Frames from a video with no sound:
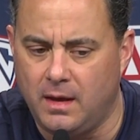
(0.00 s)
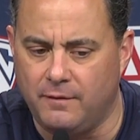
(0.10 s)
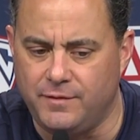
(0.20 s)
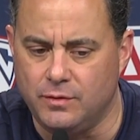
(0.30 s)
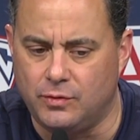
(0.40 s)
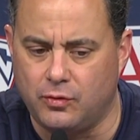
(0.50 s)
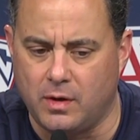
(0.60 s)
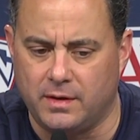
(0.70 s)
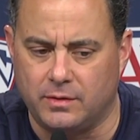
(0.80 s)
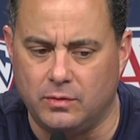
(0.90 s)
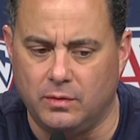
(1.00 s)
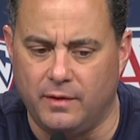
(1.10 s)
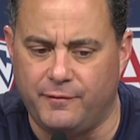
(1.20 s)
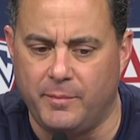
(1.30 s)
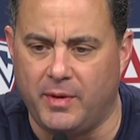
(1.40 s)
If you chronicle
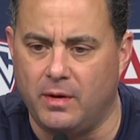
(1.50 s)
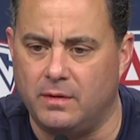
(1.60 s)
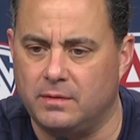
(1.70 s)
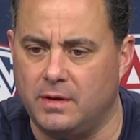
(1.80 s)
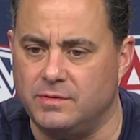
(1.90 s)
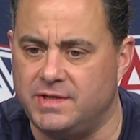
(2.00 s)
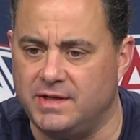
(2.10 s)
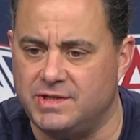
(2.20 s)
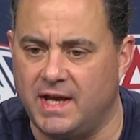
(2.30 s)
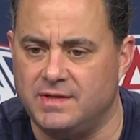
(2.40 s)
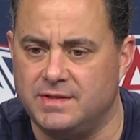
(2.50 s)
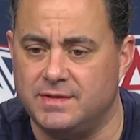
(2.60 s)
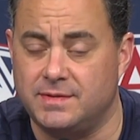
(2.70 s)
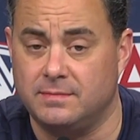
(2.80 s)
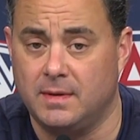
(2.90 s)
the football coaching
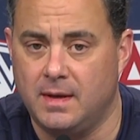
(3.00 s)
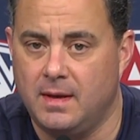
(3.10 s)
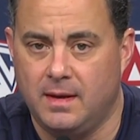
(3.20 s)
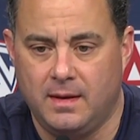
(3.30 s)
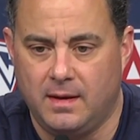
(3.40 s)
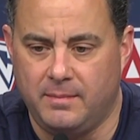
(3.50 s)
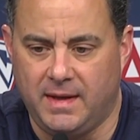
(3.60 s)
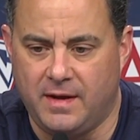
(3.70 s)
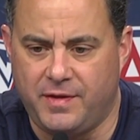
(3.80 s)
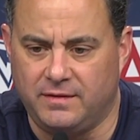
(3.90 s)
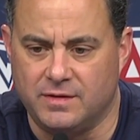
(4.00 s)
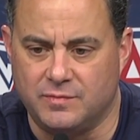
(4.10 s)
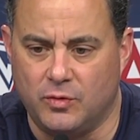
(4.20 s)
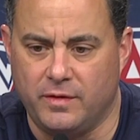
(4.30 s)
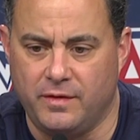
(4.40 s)
changes, I mean, I think there's
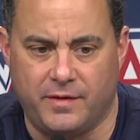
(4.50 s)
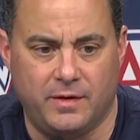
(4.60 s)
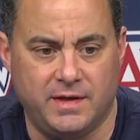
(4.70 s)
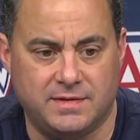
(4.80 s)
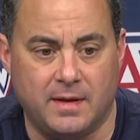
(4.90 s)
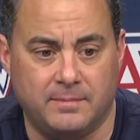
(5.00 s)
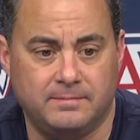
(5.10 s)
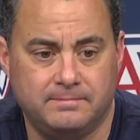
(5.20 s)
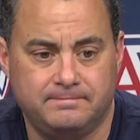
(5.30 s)
more than 30 some.